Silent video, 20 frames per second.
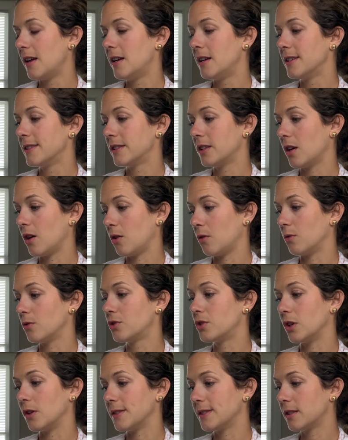So
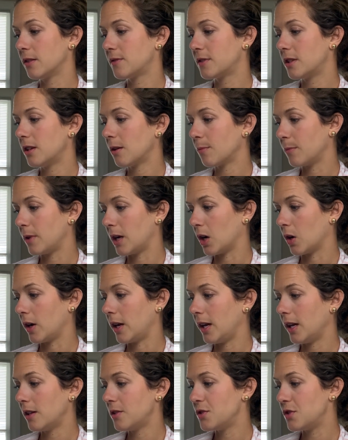Joseph took
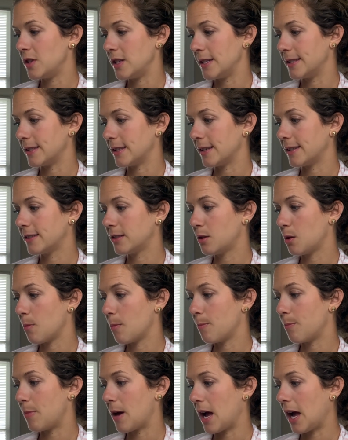Mary and Jesus
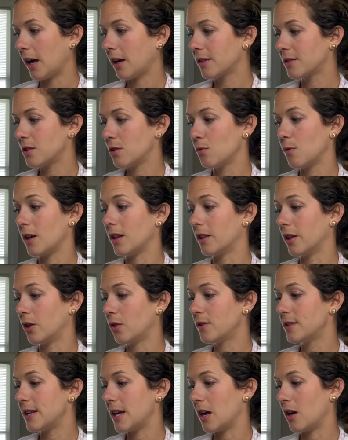back to a
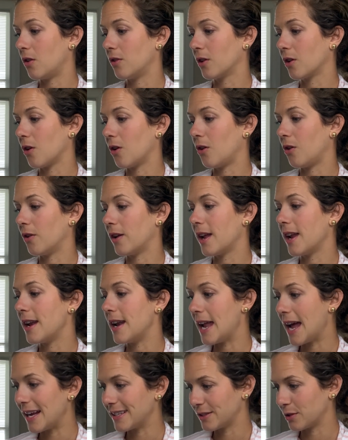little town called
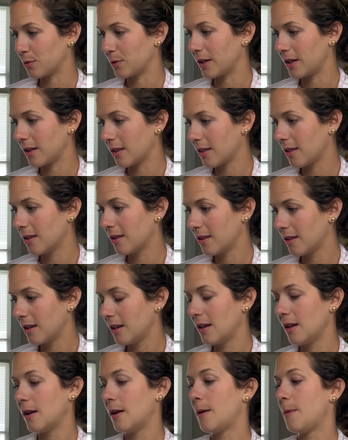Nazareth
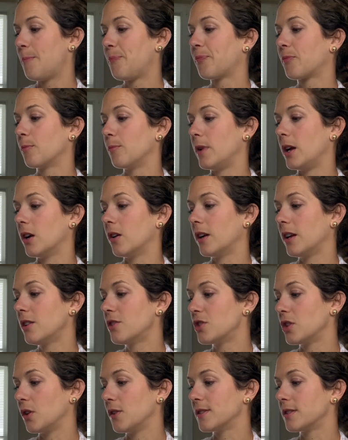Mary and
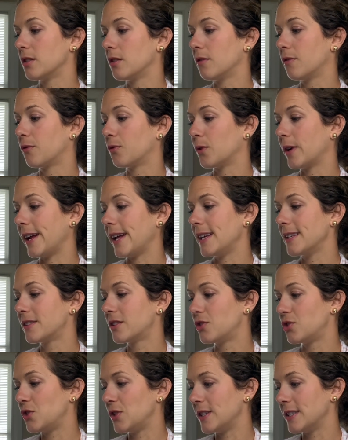Joseph
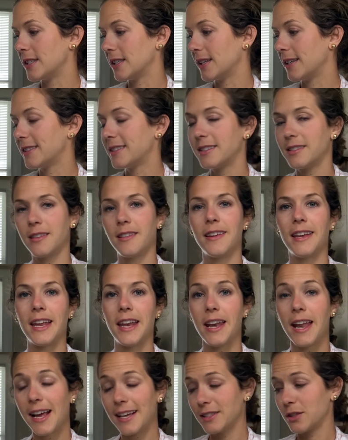raised Jesus
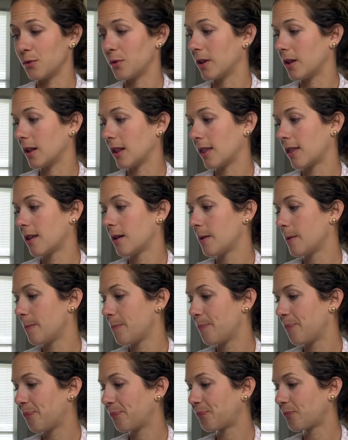in Nazareth,
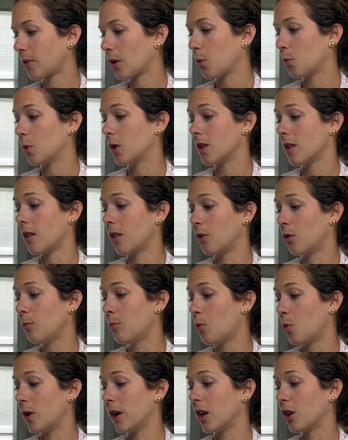where the little
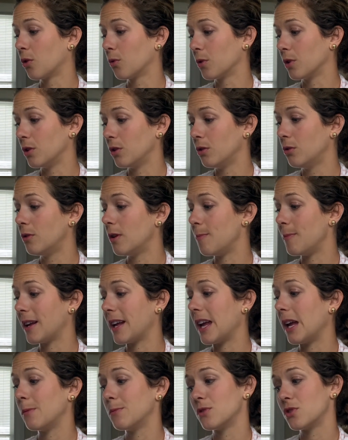boy grew and
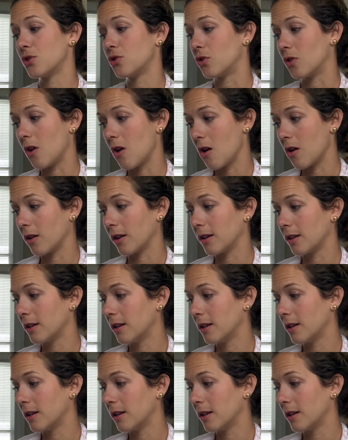became strong.